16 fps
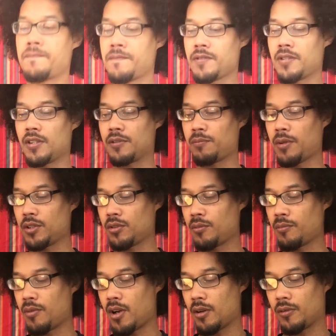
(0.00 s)
It's a special
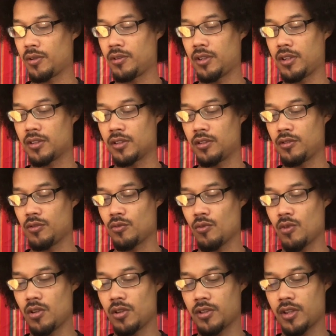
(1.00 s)
park where you get to use
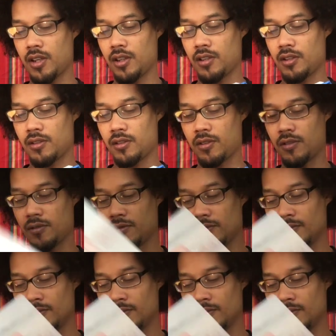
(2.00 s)
roller skates,